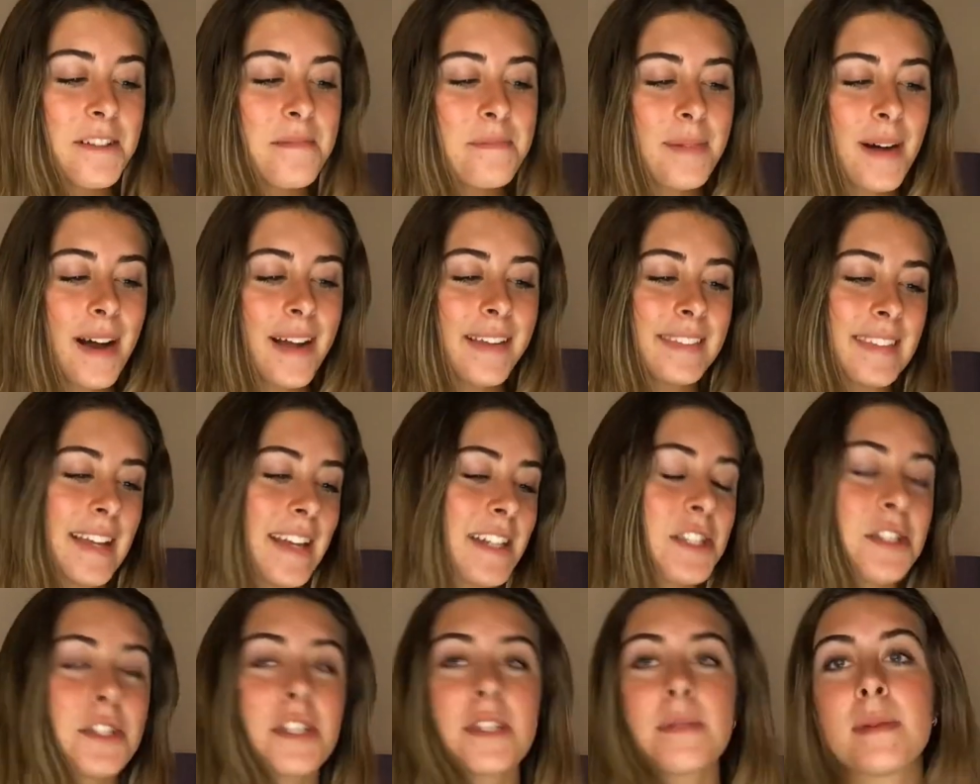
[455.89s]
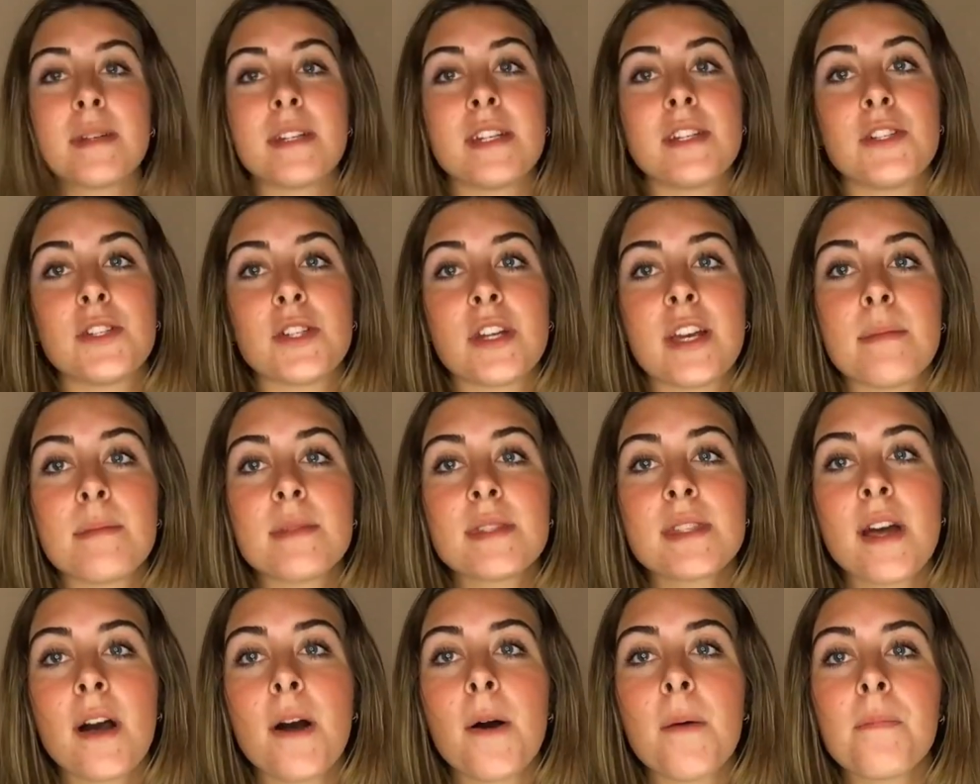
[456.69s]
but that's just been a dream.
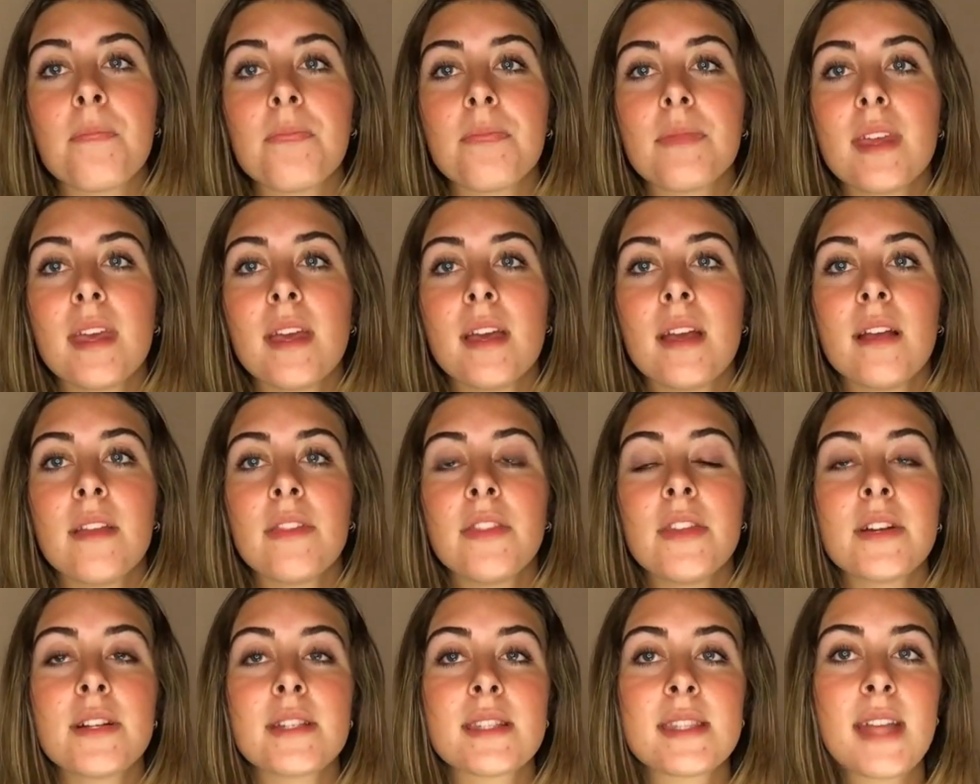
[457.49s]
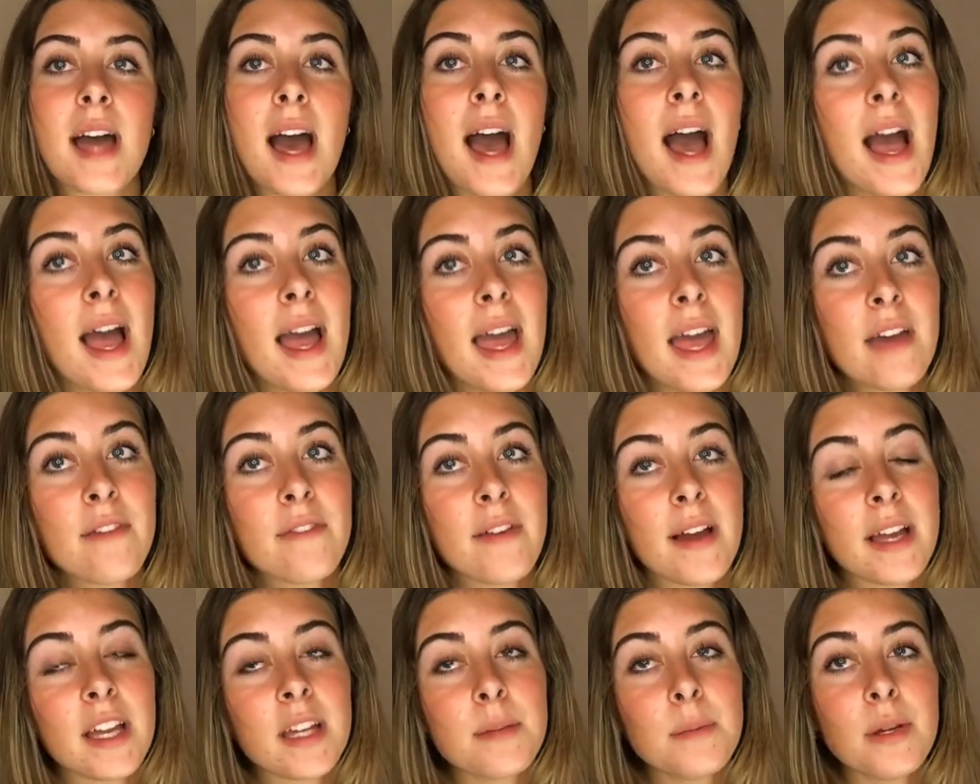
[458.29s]
So, there's that. If
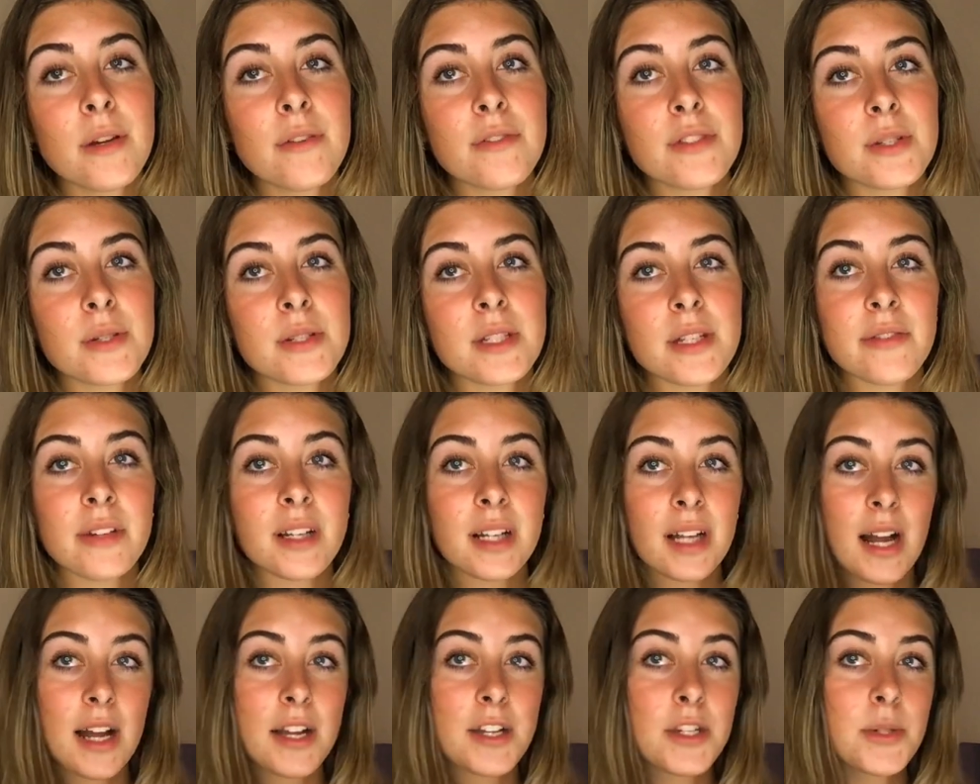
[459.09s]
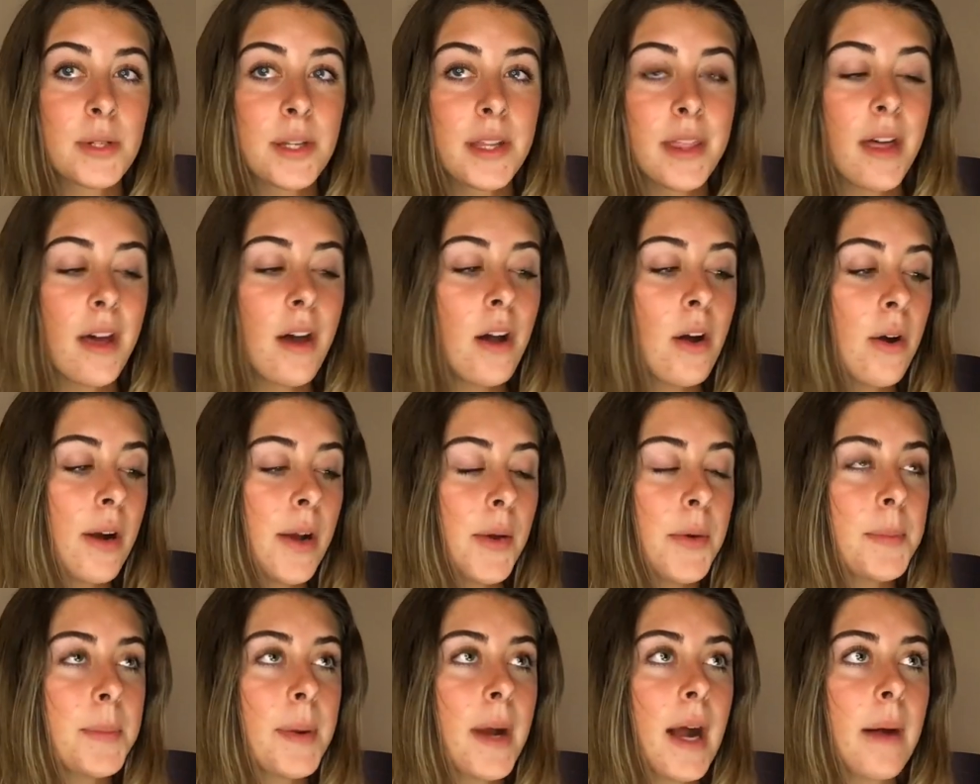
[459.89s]
I could move to a different country, though, it
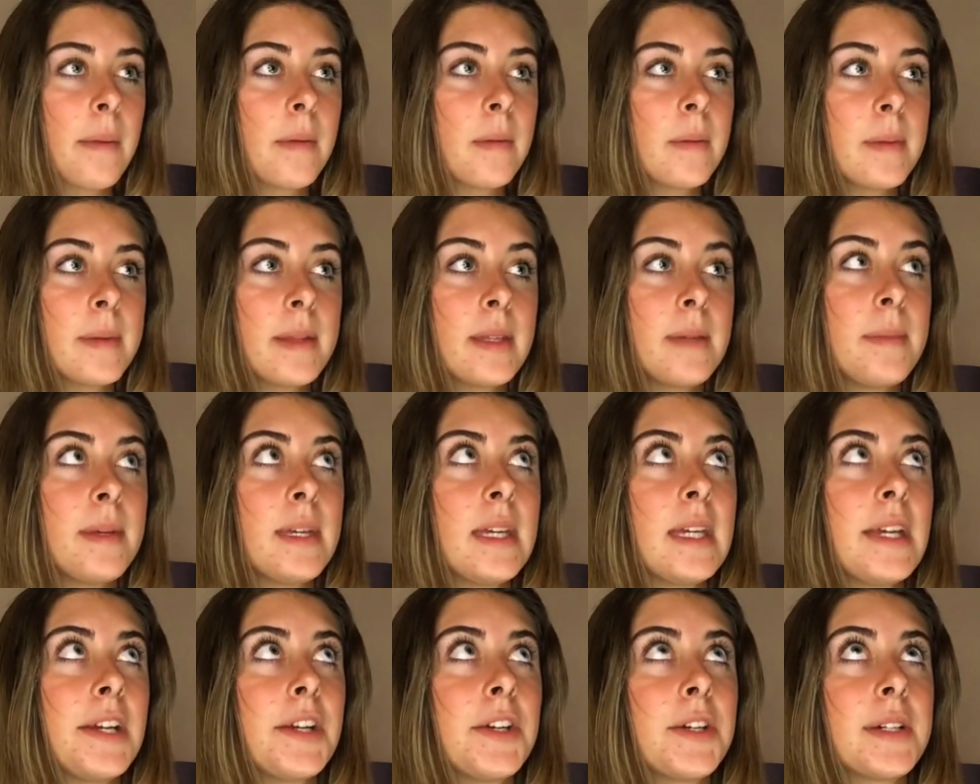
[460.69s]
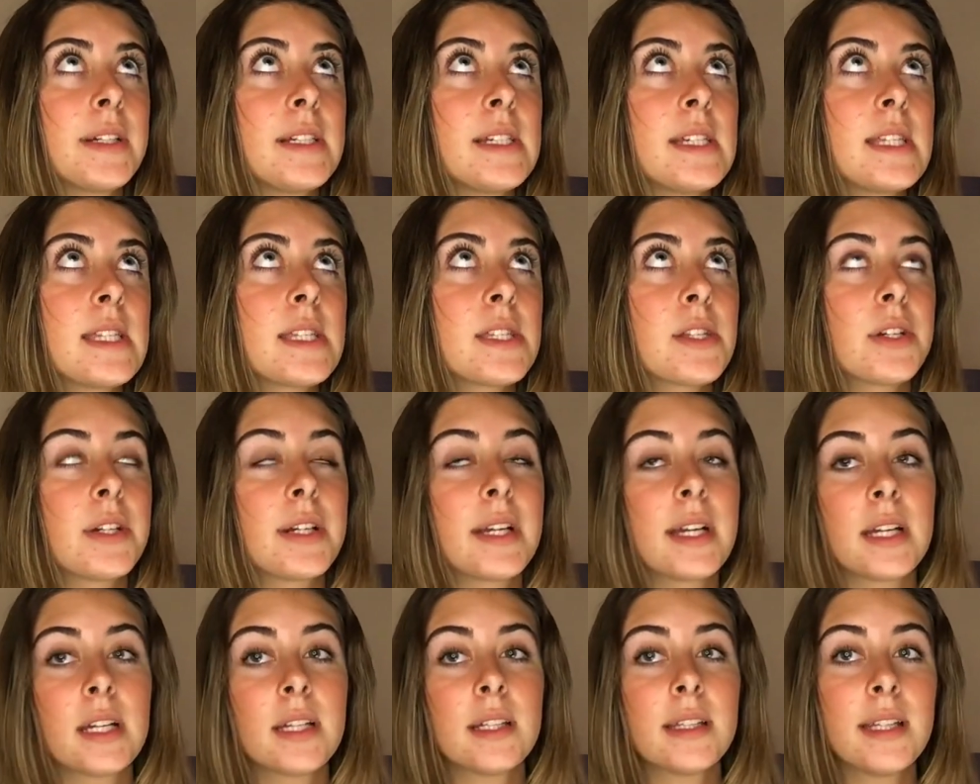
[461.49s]
would probably be Greece or
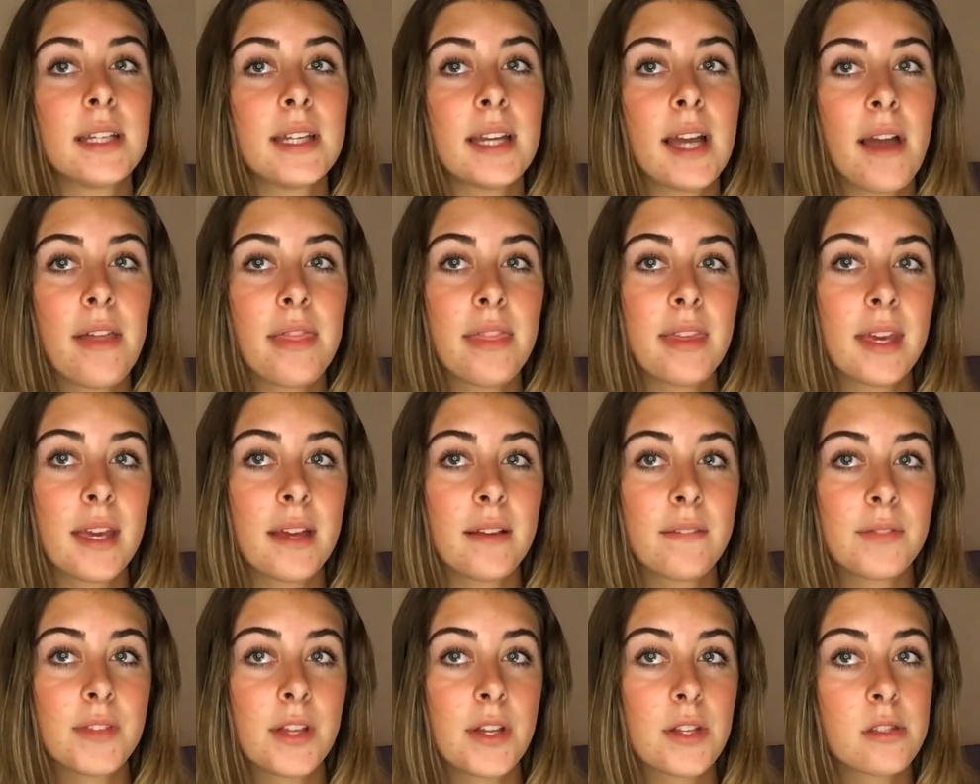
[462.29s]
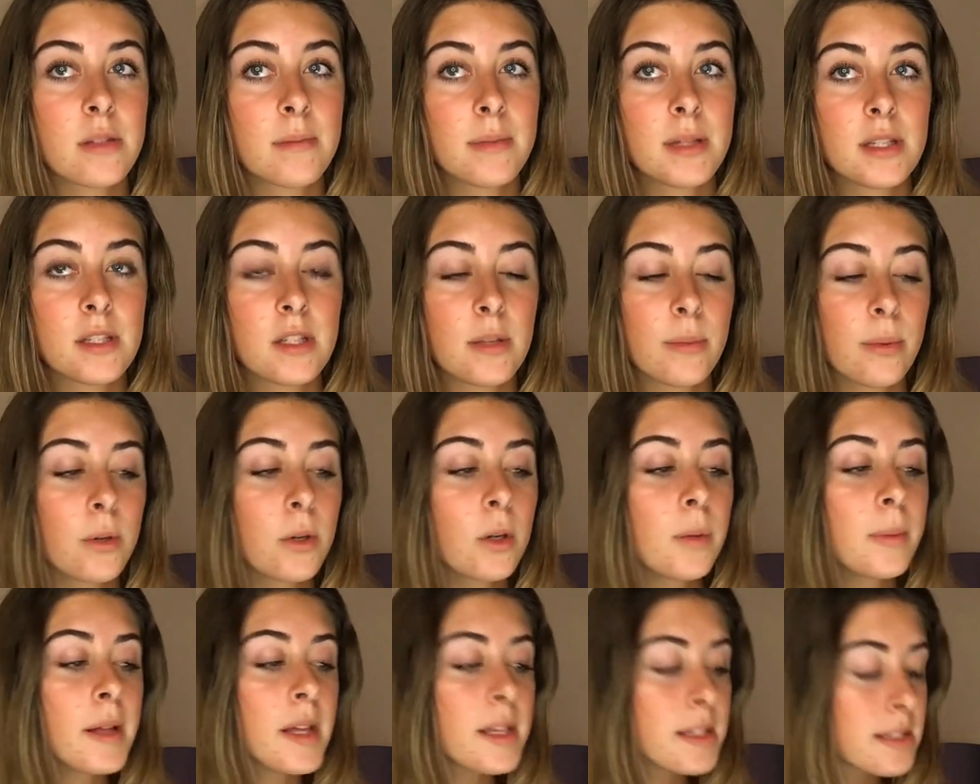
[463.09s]
Italy. I think those would be super
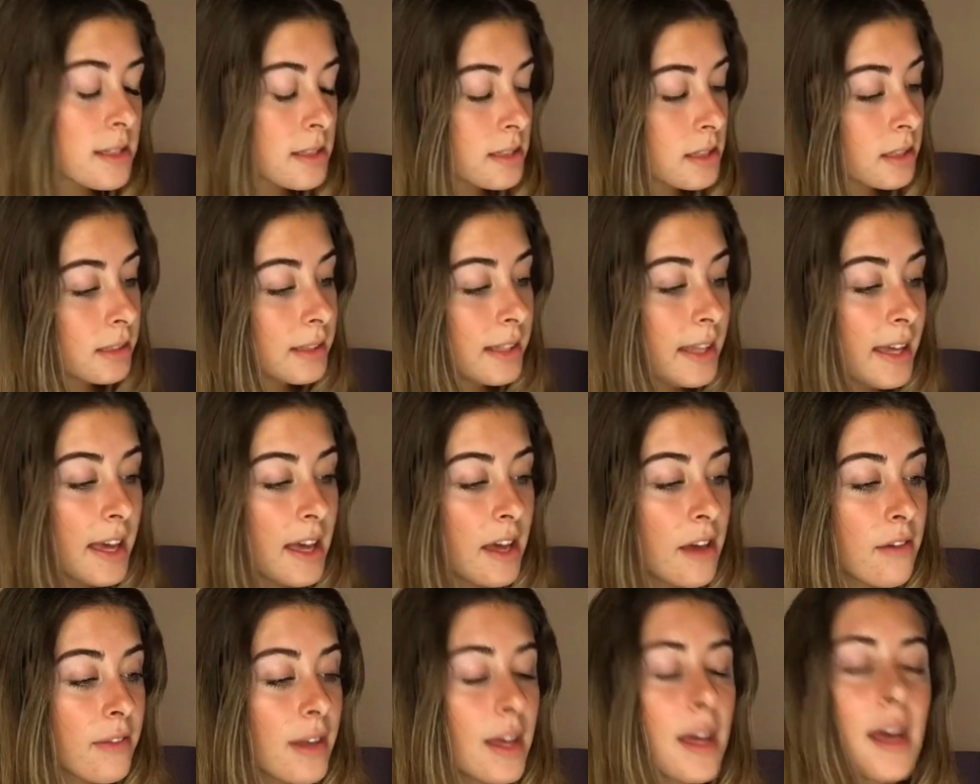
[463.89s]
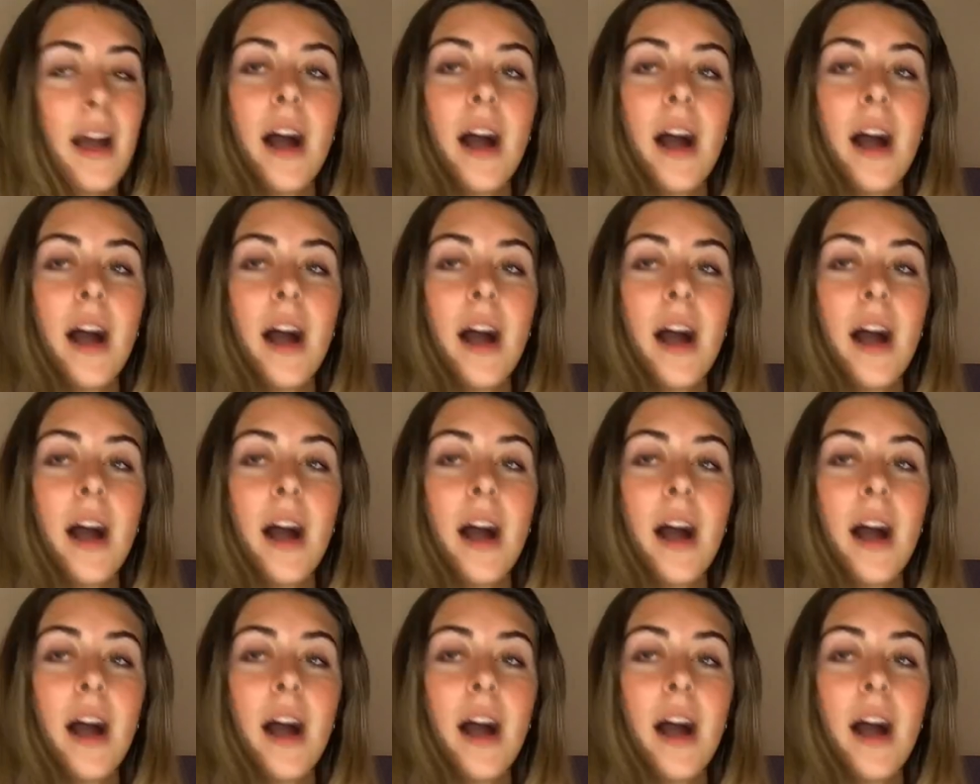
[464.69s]
cool places to live.